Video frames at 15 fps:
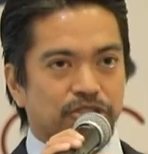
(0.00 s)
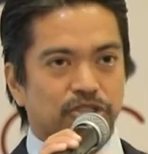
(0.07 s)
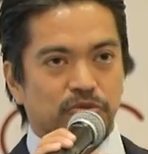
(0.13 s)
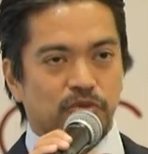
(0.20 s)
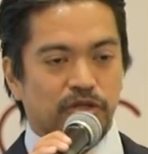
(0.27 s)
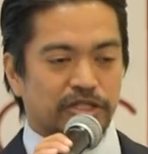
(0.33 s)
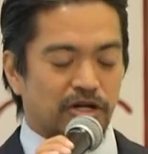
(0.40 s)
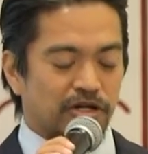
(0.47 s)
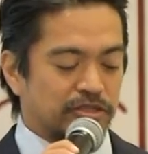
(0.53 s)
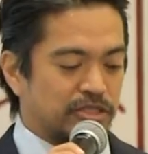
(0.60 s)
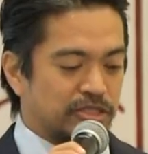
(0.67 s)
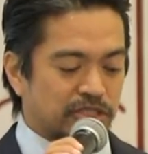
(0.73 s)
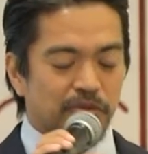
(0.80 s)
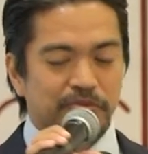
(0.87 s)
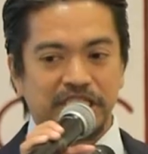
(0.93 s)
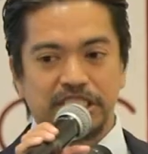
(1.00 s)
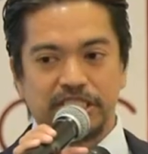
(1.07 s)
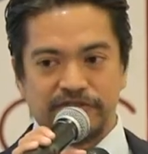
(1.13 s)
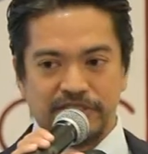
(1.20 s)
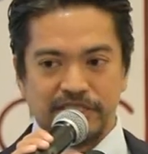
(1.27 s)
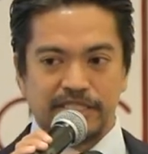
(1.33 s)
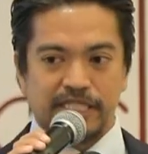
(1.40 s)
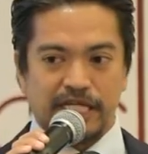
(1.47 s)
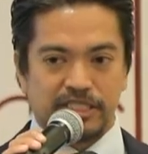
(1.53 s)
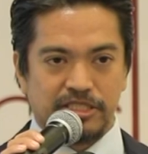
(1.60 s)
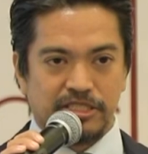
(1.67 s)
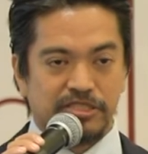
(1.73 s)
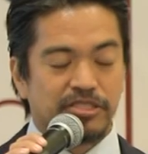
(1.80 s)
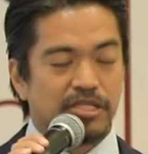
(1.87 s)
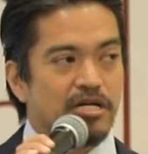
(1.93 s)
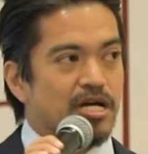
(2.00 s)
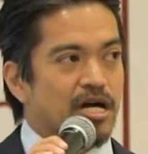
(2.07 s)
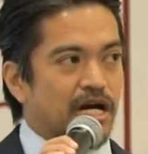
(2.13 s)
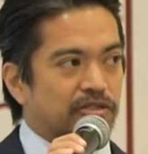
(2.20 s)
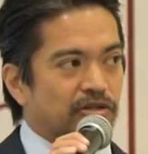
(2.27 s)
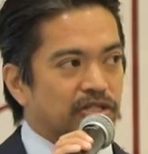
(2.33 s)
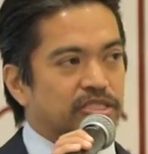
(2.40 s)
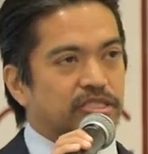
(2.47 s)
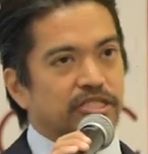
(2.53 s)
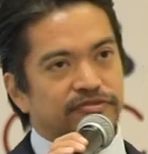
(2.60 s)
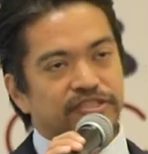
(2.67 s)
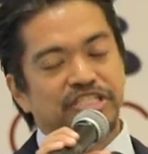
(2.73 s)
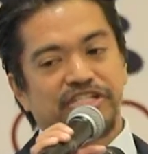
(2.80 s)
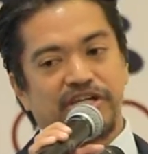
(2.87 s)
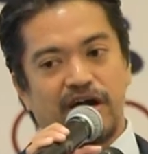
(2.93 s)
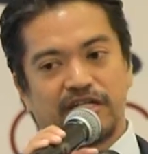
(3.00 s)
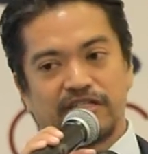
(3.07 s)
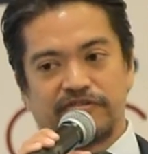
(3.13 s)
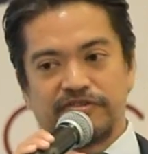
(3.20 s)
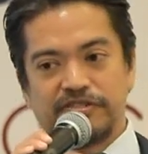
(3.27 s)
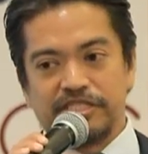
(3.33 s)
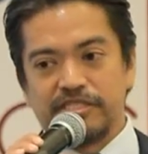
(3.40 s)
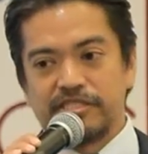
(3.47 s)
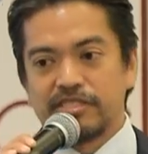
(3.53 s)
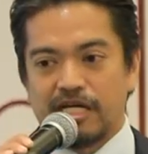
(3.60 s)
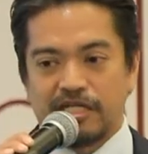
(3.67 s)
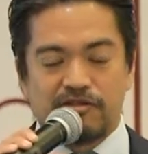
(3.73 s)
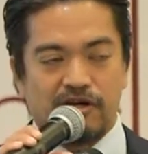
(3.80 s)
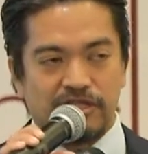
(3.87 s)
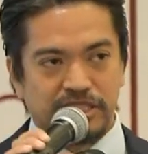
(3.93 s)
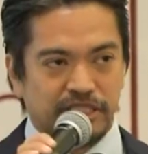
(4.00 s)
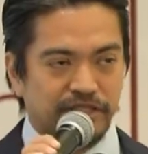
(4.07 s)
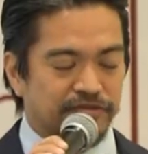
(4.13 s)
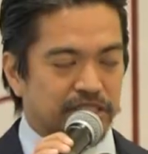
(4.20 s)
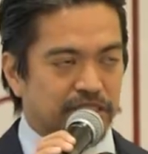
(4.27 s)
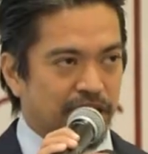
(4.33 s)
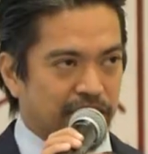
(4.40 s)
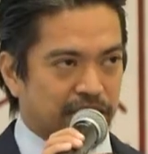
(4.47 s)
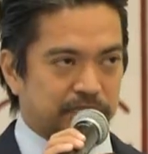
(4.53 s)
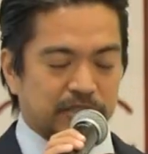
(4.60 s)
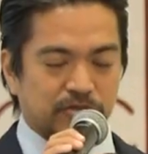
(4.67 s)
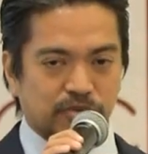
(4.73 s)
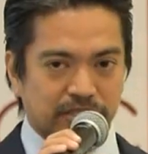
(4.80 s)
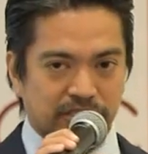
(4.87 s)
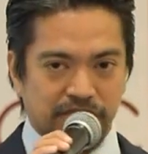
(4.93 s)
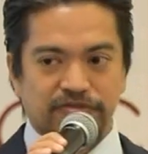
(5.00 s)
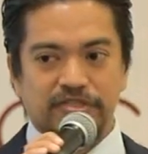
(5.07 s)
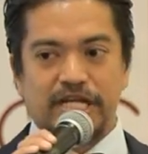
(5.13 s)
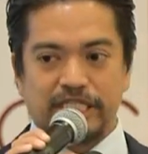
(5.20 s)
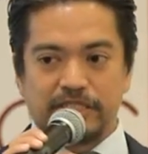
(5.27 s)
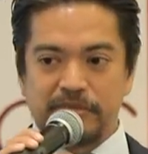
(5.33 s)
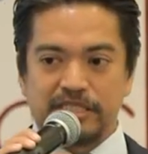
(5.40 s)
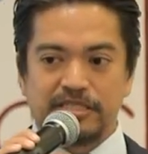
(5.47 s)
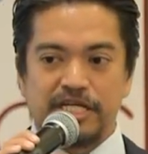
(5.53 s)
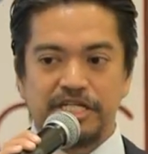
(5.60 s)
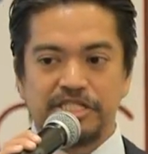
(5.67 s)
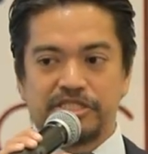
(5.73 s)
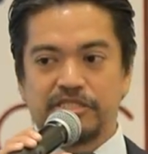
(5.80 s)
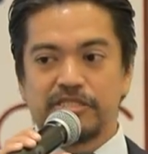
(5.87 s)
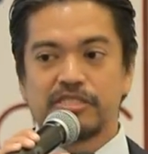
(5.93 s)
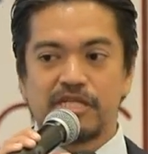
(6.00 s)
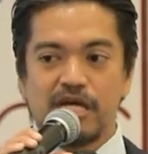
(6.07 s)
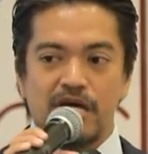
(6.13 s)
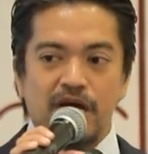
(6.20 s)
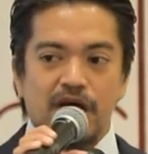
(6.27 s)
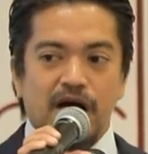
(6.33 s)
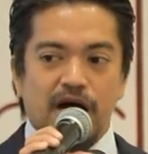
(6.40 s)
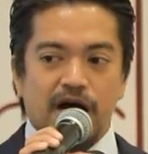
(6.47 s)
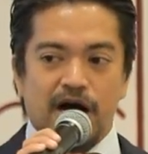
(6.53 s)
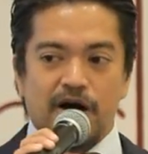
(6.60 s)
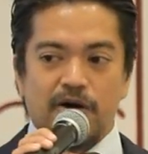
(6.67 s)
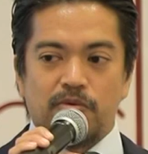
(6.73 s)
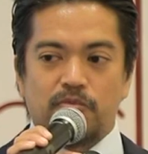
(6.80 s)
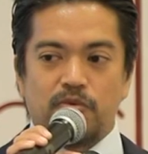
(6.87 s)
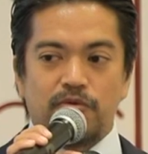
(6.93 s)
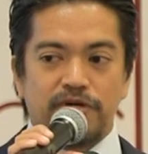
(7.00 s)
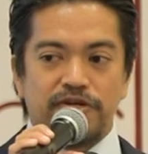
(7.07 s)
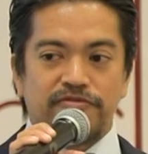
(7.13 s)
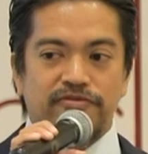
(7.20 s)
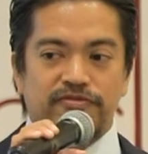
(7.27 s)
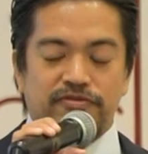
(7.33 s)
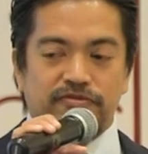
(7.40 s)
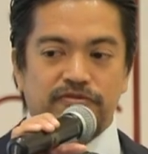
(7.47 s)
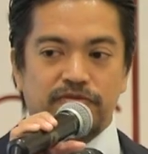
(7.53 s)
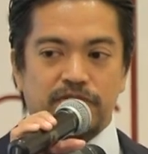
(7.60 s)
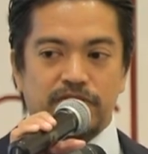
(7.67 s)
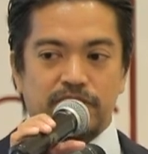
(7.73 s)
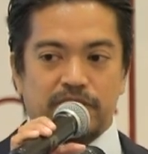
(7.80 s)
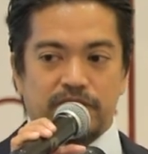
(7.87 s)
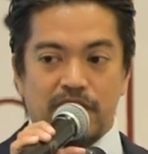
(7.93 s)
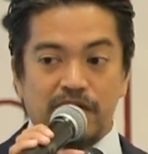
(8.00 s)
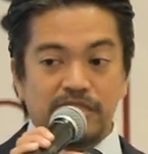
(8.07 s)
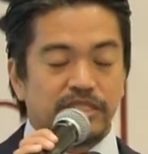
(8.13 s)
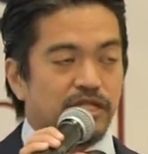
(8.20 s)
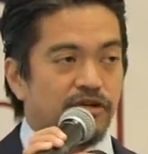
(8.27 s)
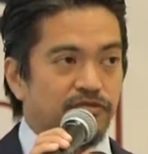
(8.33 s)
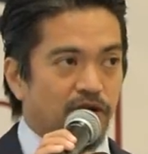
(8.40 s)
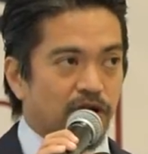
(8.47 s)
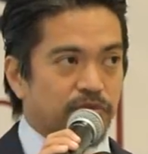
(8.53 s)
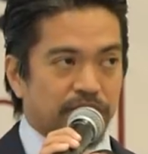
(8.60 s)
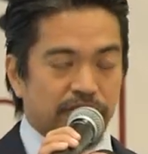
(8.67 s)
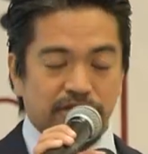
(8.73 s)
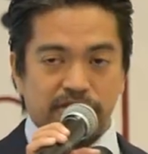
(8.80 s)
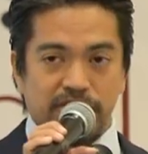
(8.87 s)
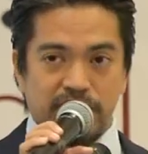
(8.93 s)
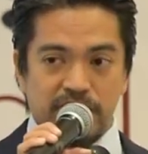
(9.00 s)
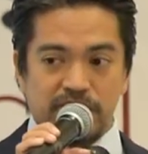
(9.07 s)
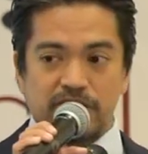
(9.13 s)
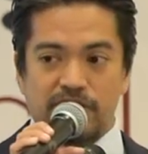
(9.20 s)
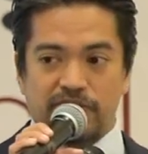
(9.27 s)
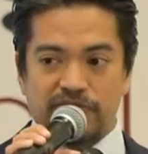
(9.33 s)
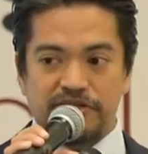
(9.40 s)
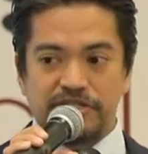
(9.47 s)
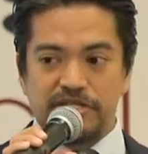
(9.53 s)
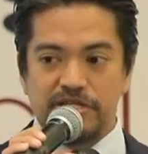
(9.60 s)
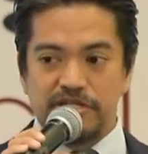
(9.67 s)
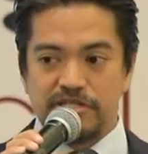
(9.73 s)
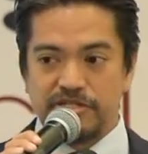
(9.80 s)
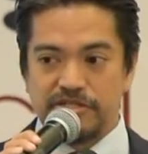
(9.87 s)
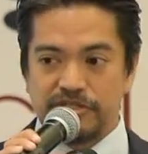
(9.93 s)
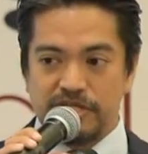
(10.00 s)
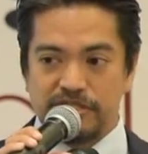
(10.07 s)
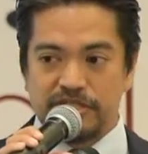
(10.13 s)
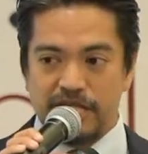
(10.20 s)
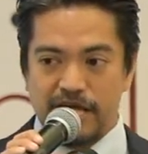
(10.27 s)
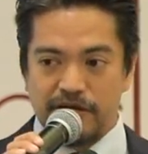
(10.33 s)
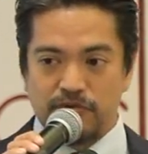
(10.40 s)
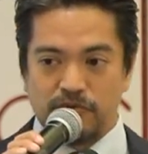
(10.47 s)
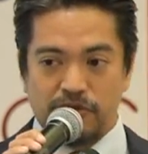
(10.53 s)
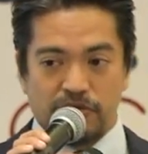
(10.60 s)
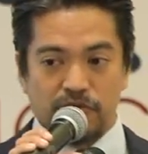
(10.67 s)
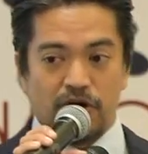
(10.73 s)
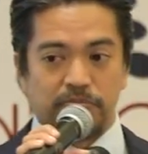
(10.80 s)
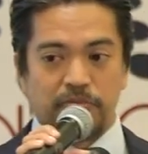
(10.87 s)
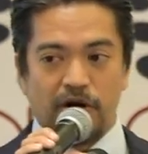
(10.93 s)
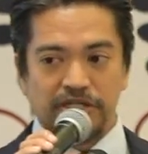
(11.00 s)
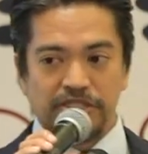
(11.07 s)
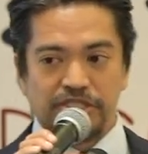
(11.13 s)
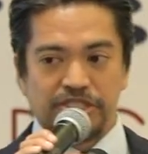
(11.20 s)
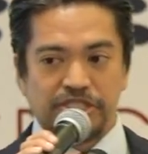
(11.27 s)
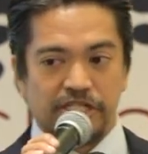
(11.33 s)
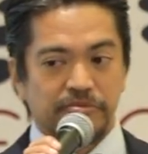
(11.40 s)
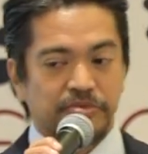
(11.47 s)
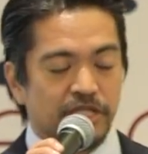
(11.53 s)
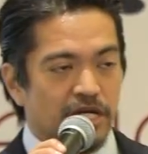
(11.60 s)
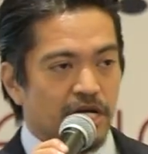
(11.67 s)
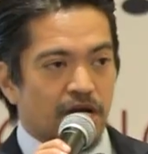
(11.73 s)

us to work on so many different sectors across different geographies, across different, with different expectations. Uh, what we've done so far within these three years is that through our partnerships,